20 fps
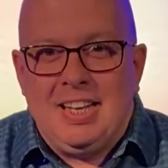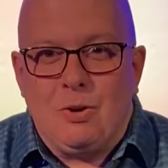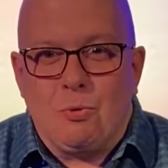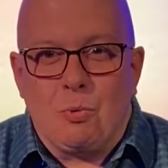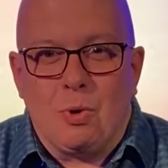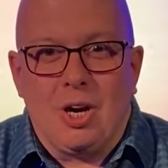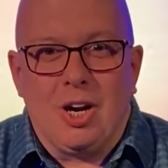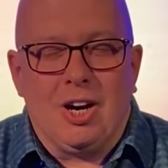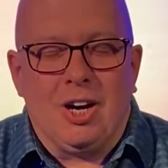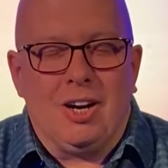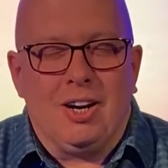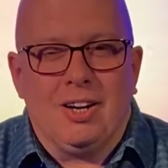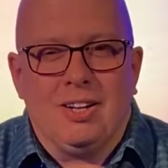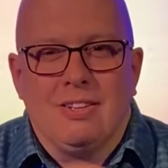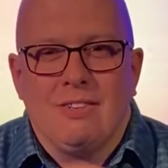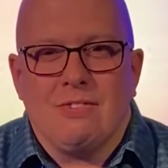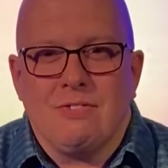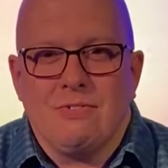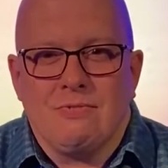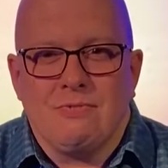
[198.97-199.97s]
We're
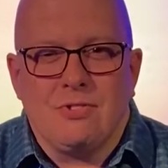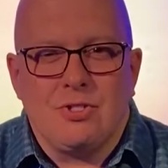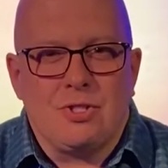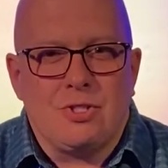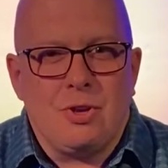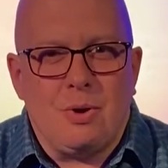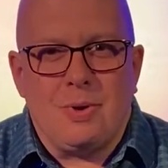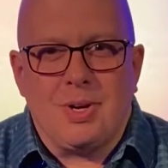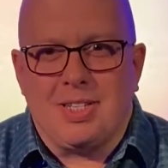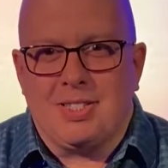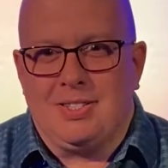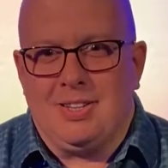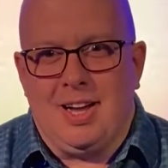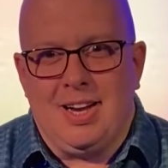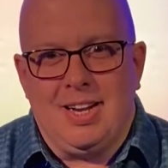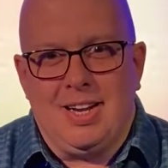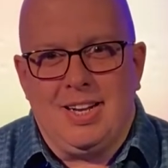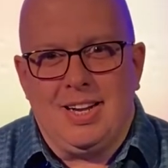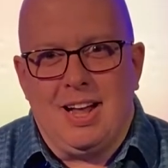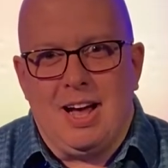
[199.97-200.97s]
so
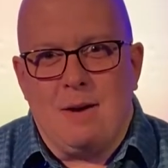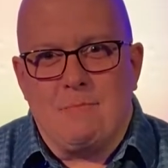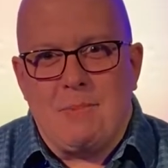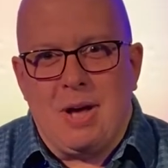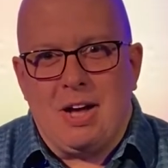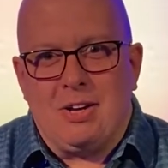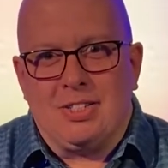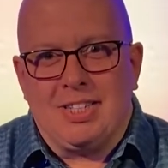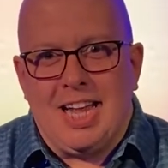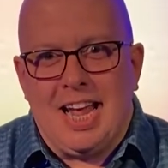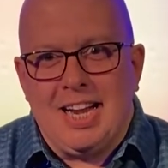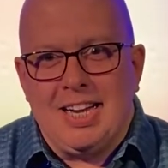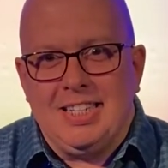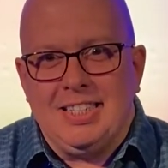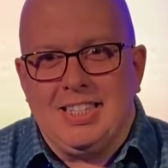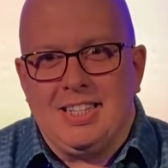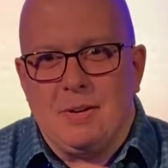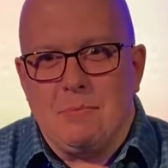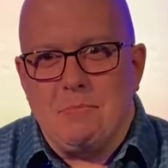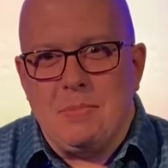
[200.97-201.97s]
excited about
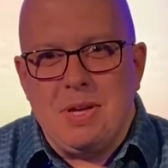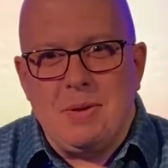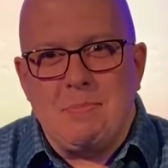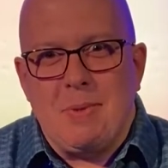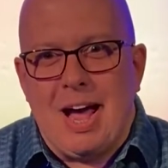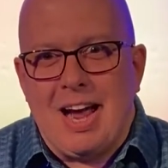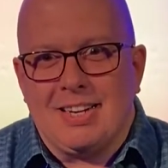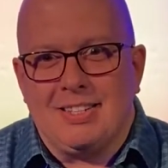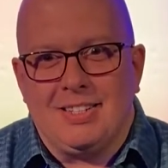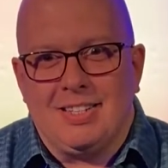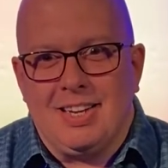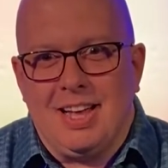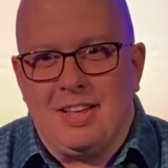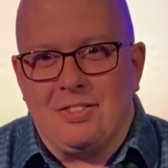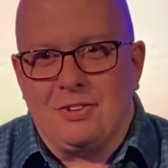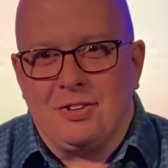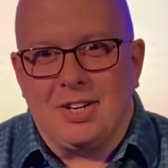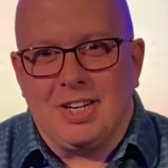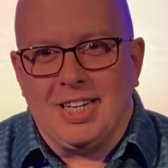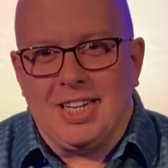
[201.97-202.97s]
getting to be back
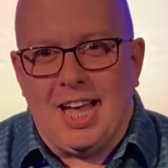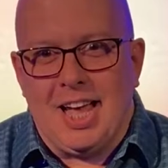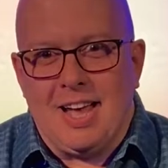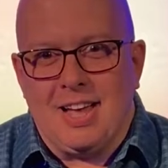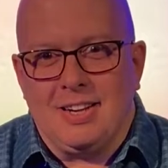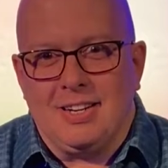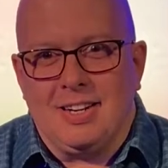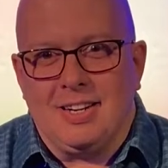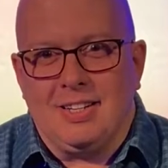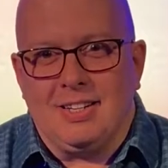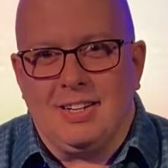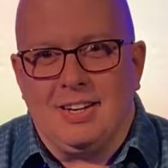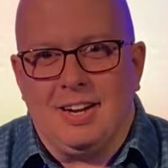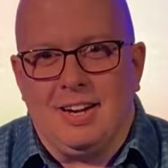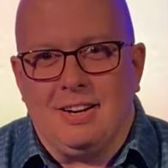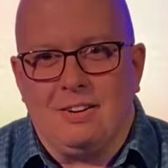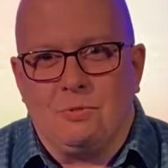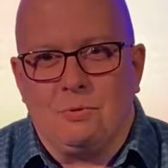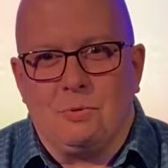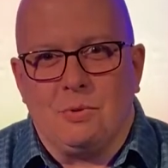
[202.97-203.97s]
together again,
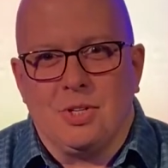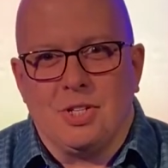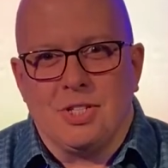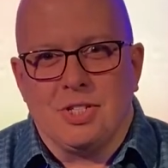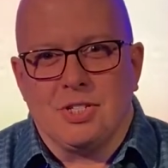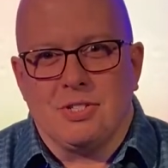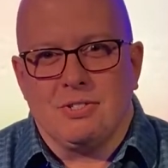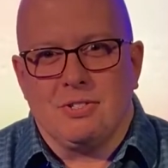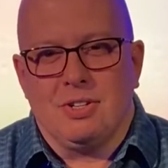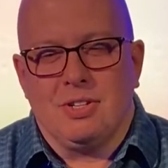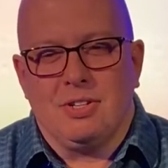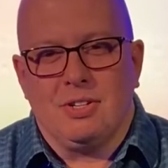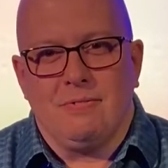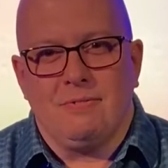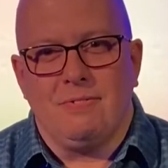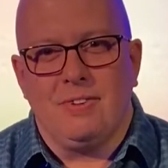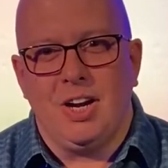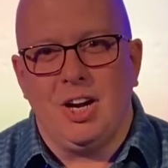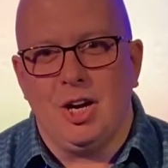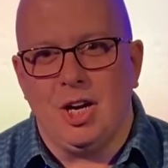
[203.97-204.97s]
and we're just
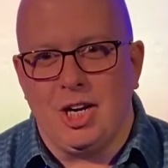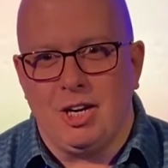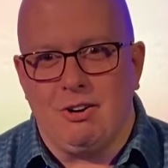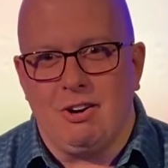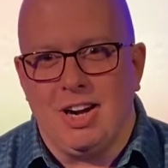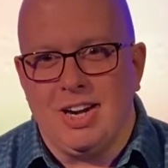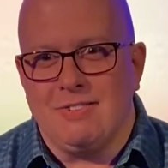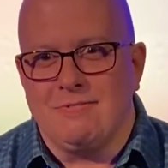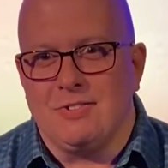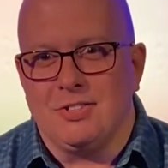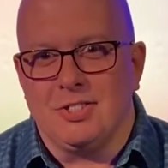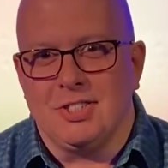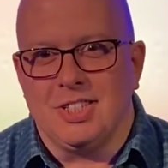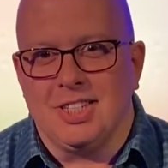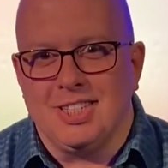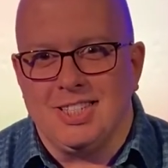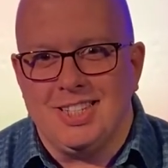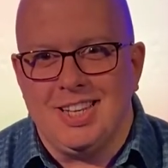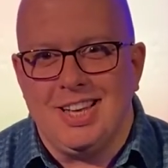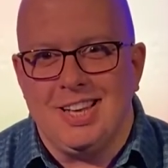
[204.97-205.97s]
very grateful
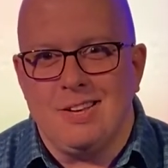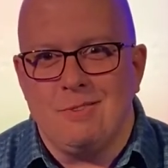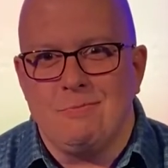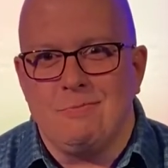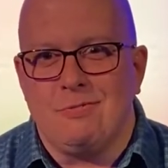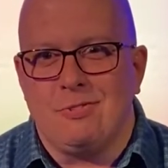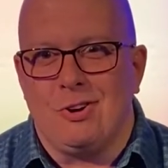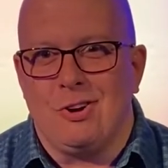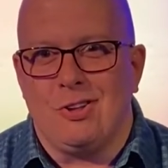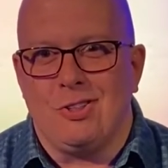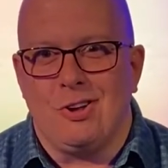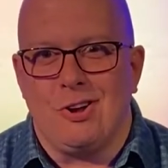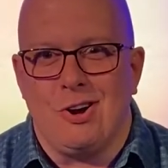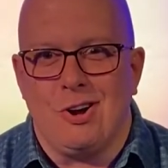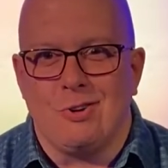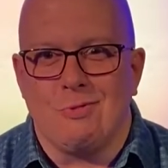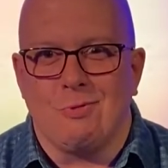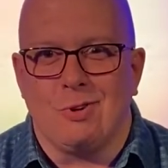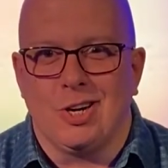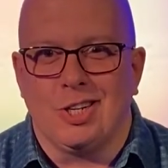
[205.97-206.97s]
to Tim for all the
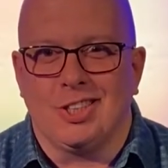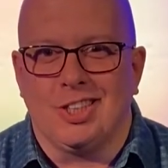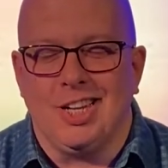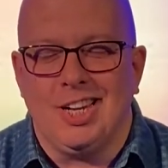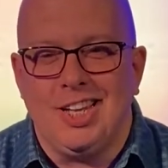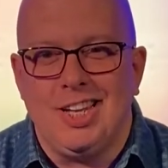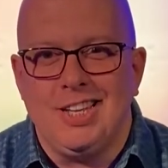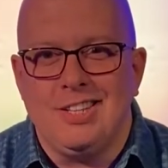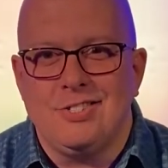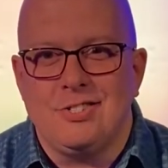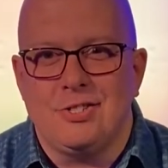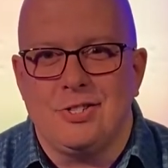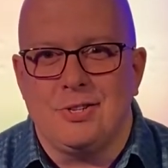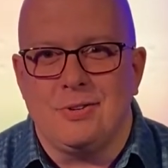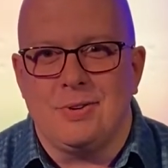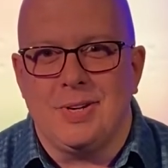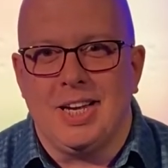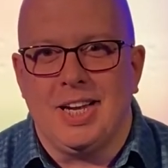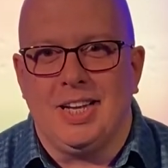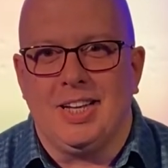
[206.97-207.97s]
hard work that he's
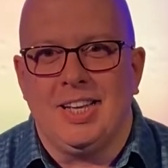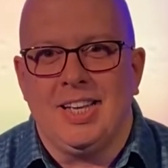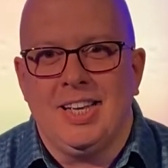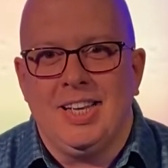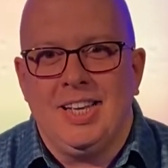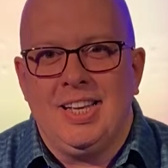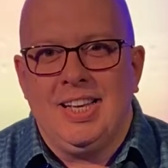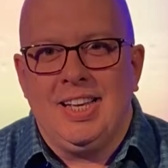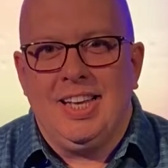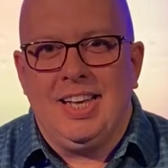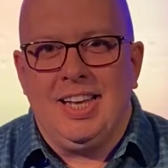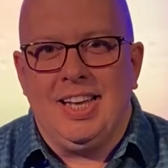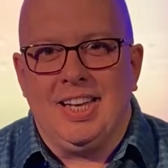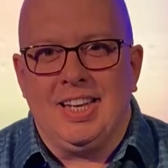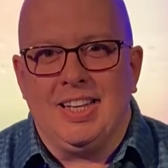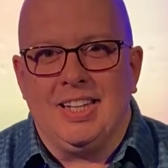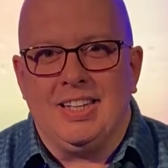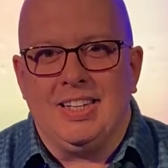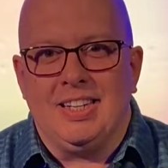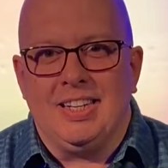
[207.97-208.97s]
doing
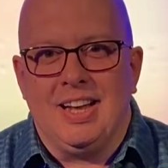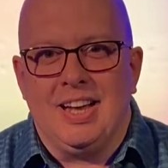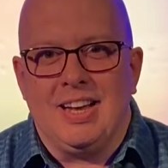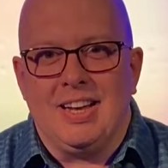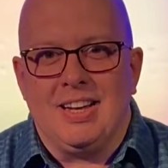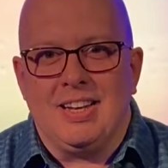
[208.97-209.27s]
in